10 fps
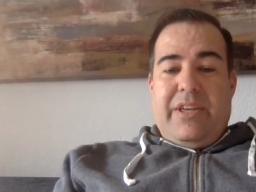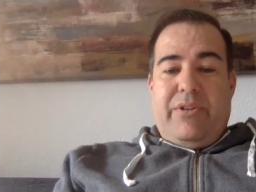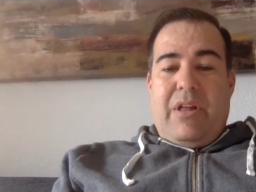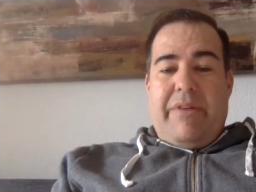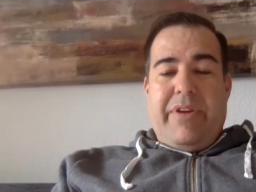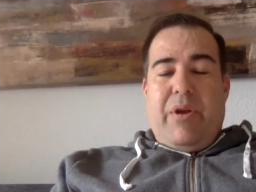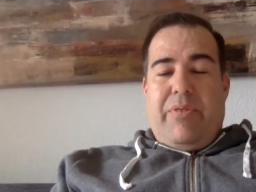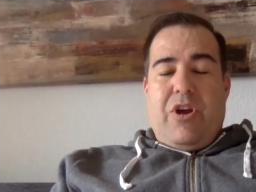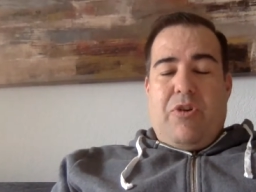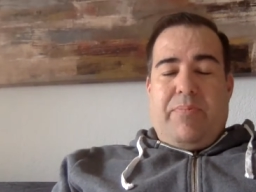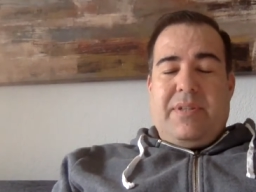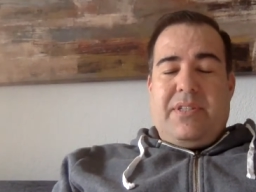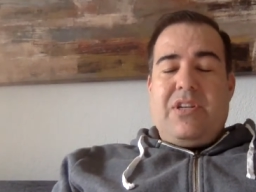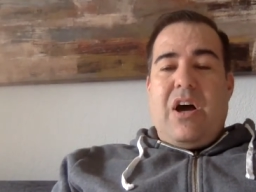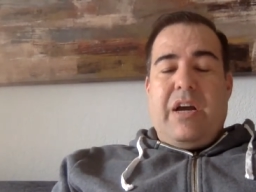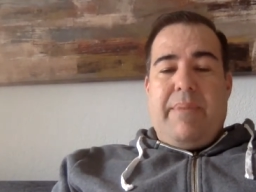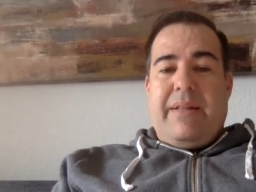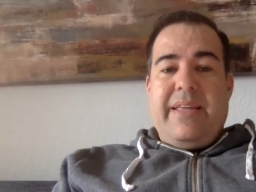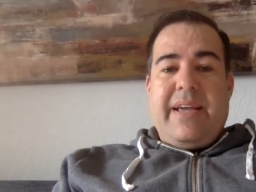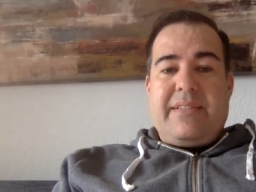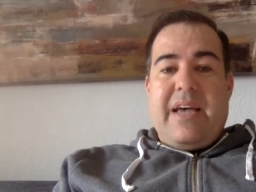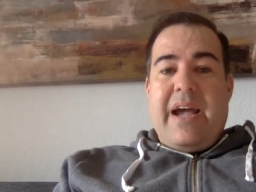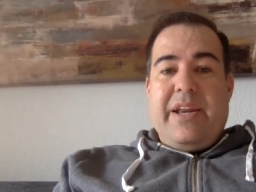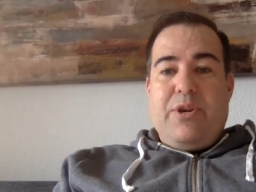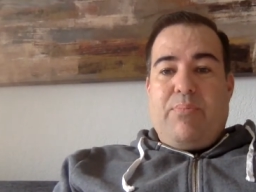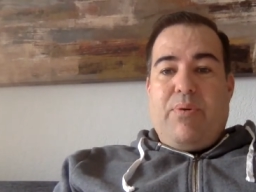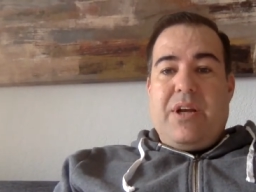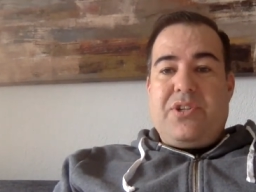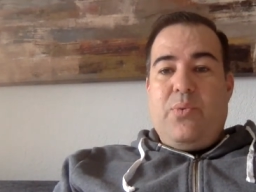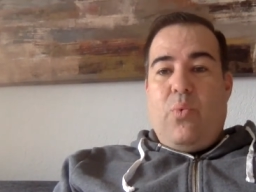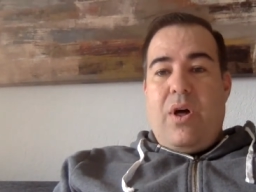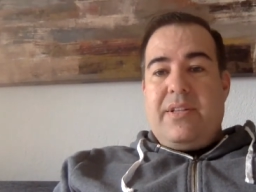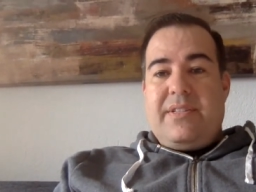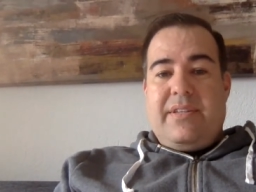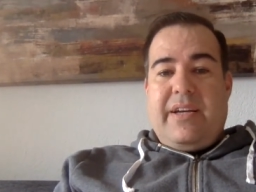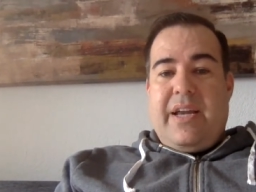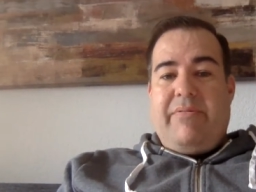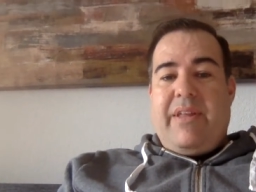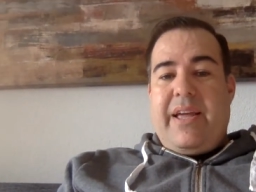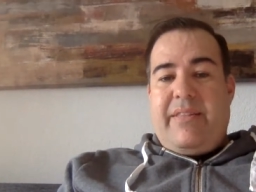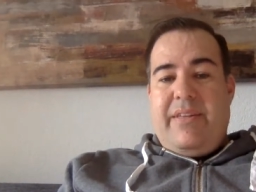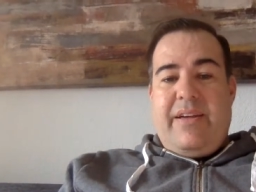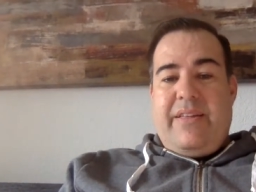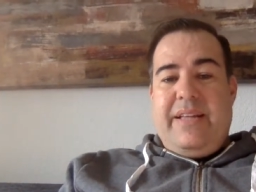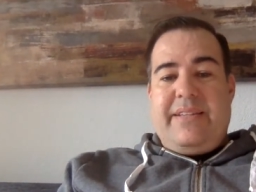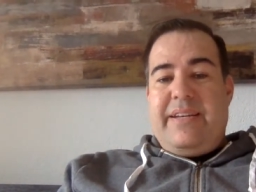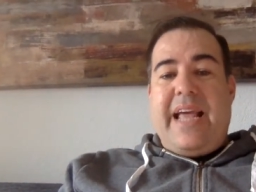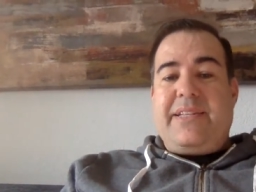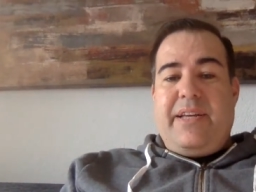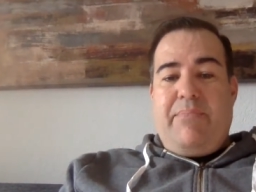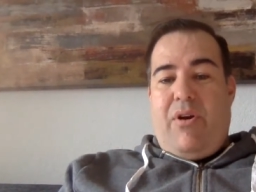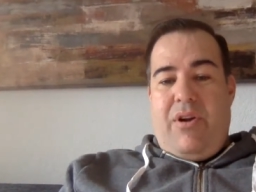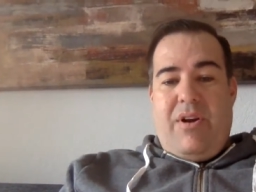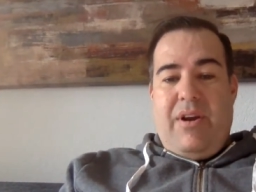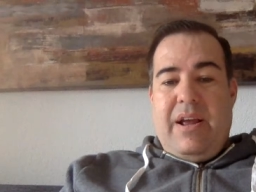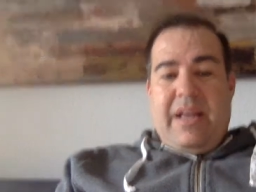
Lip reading: you'll often hear therapists talk about the anxiety-depression waltz, kind of like it's a dancing partner